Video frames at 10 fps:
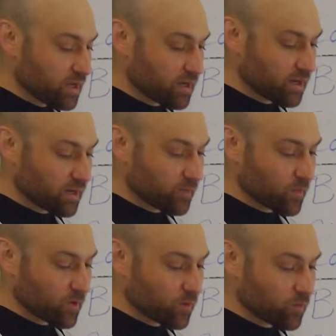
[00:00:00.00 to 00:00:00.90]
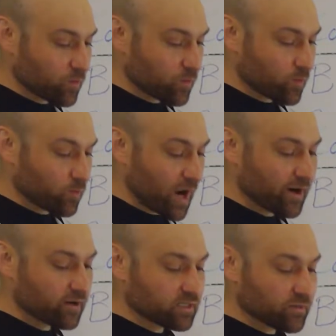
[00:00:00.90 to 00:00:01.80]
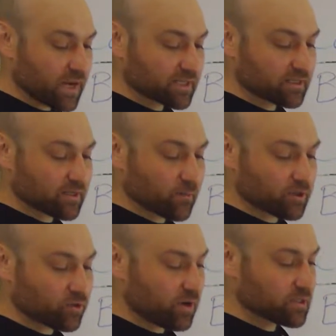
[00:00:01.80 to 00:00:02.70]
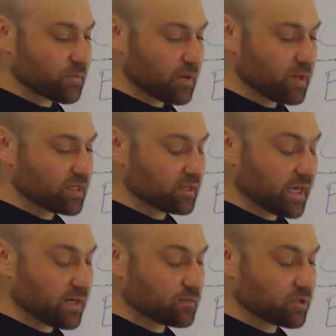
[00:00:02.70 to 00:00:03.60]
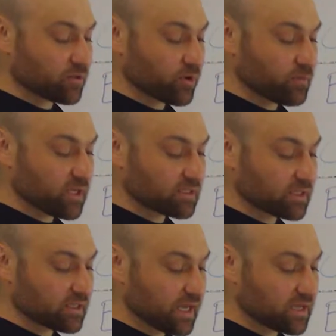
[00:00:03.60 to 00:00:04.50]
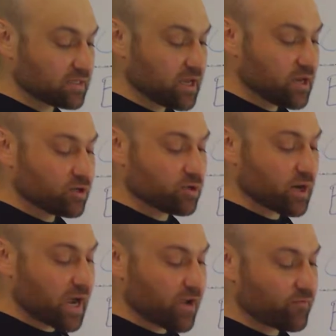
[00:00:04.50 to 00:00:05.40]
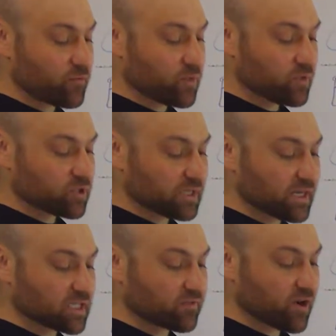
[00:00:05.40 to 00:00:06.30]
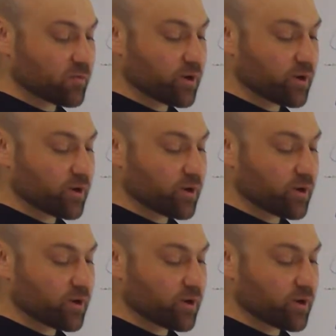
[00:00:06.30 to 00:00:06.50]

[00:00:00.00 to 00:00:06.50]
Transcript: Wire deposits and withdrawals may be delayed up to 3 business days due to high transaction volume.